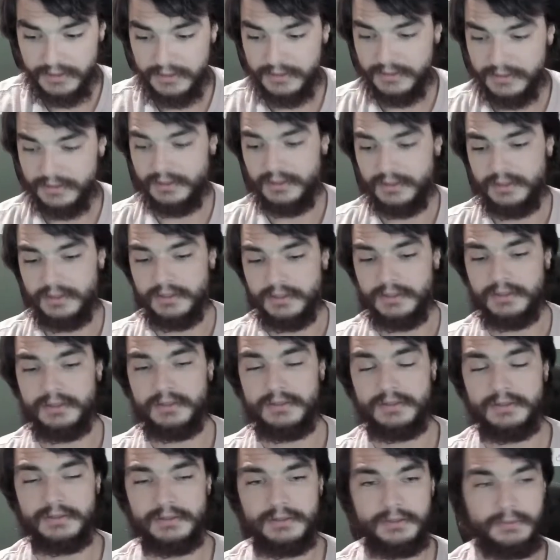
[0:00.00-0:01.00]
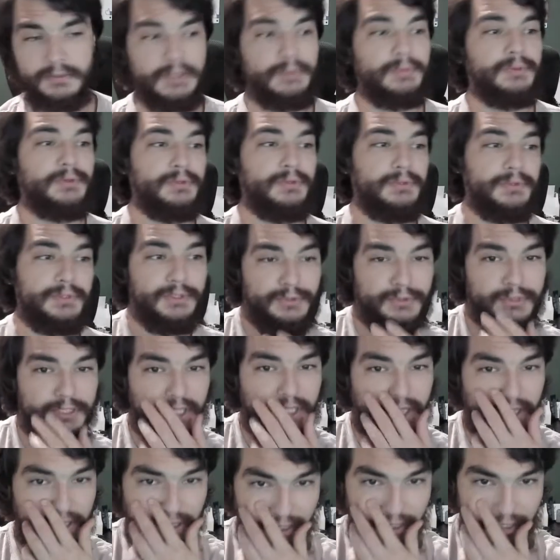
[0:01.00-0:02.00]
The people who do
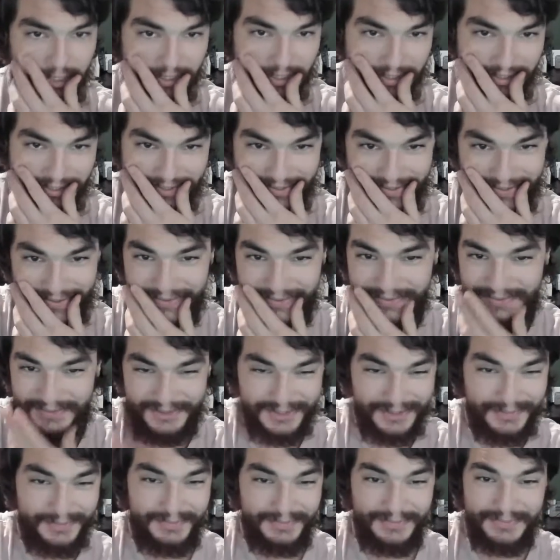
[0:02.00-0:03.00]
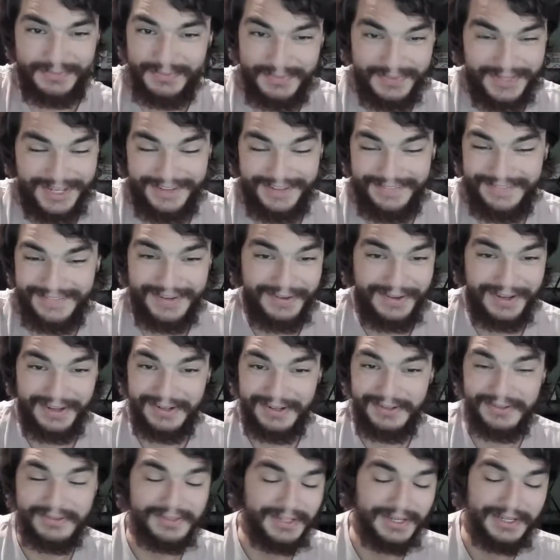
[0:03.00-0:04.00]
say that, which I
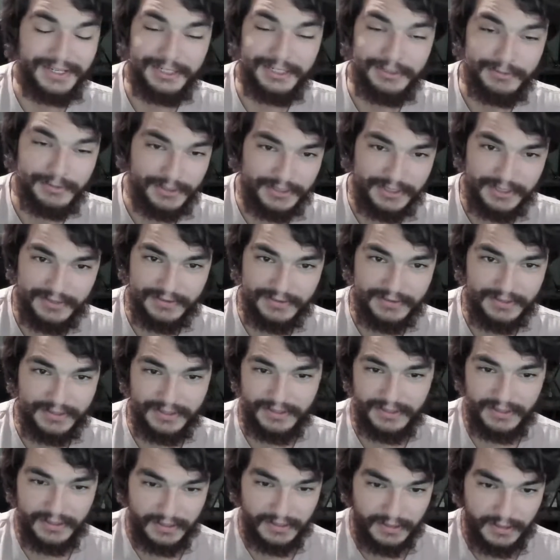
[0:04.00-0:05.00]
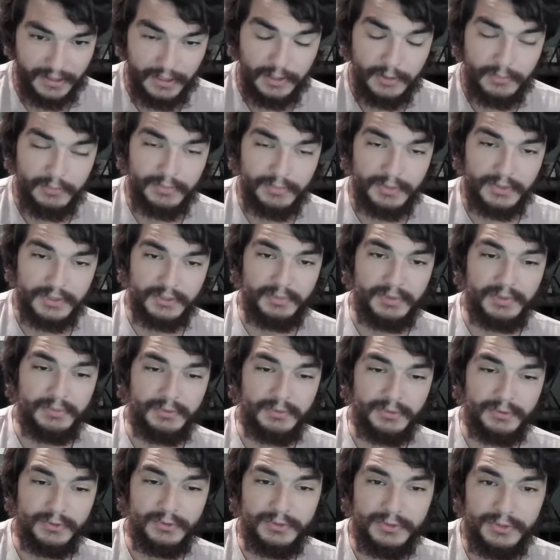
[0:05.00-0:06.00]
don't think anybody's ever said that, but the people
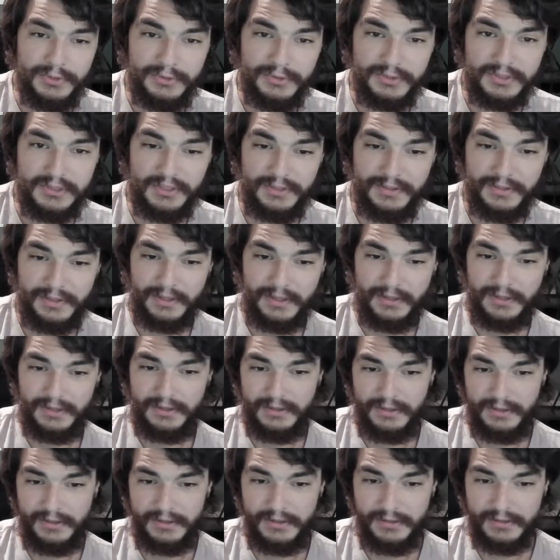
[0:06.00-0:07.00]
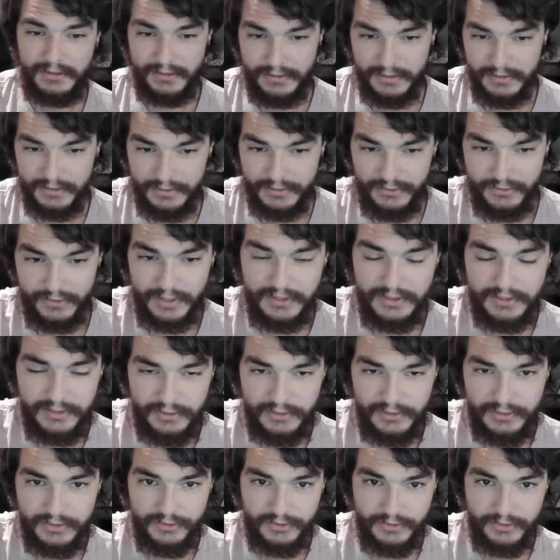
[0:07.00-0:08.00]
who do say that are trying to
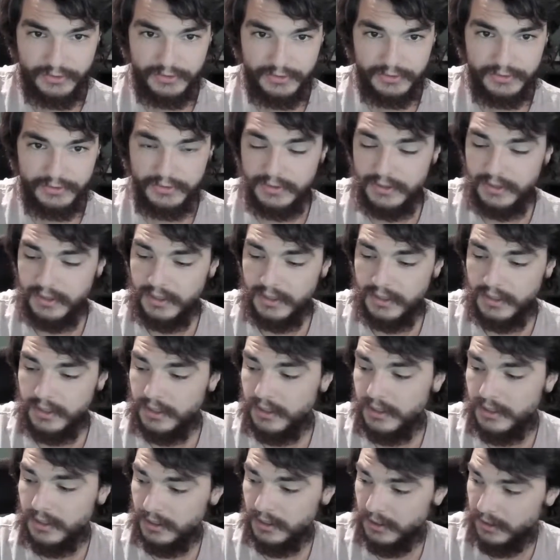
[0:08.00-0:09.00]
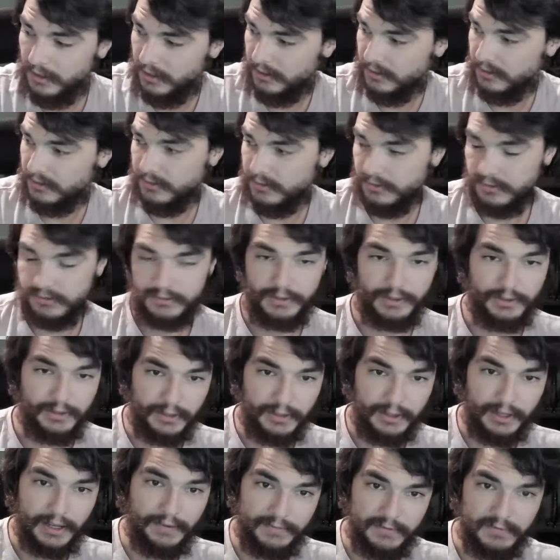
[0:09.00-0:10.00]
control you. They're
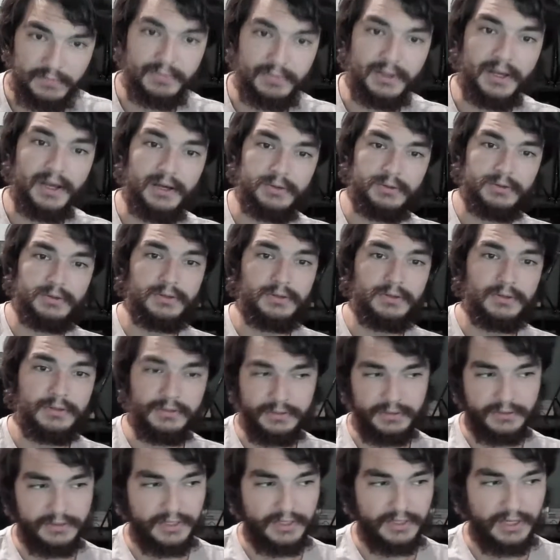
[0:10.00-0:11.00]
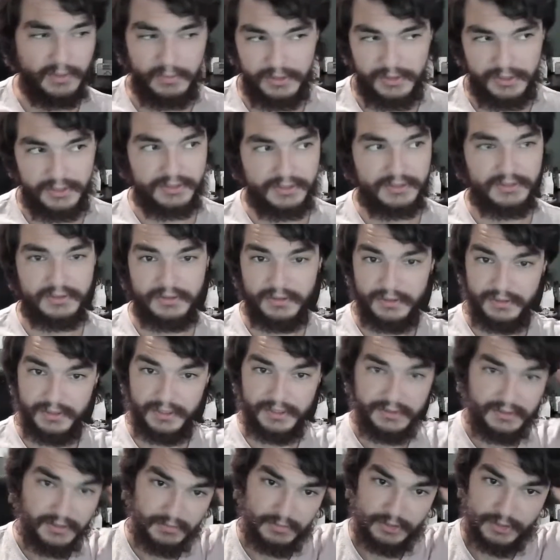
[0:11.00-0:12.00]
after power and dominance and all that
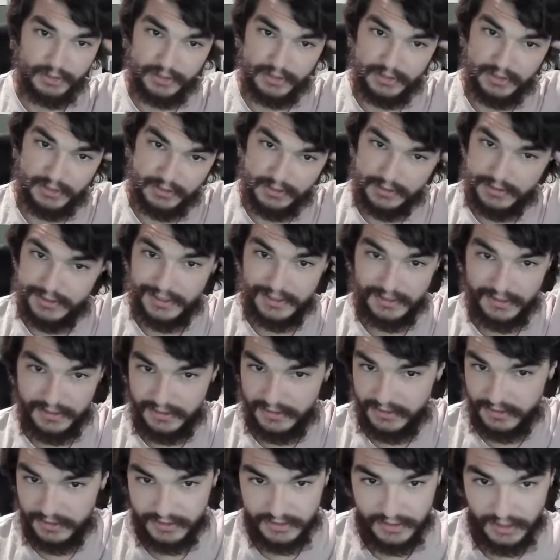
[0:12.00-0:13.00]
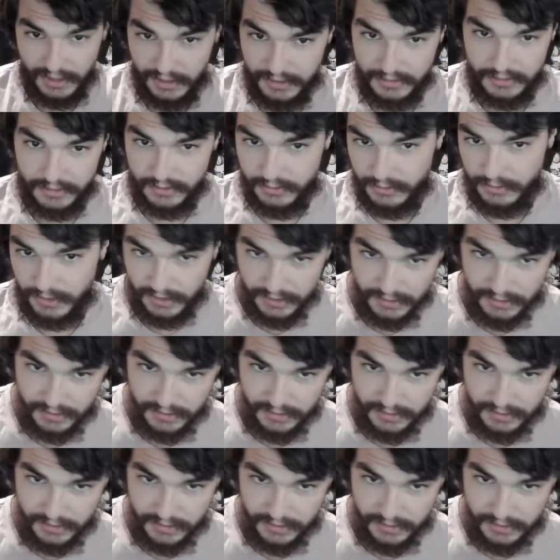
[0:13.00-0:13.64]
type of shit, and that is not the way.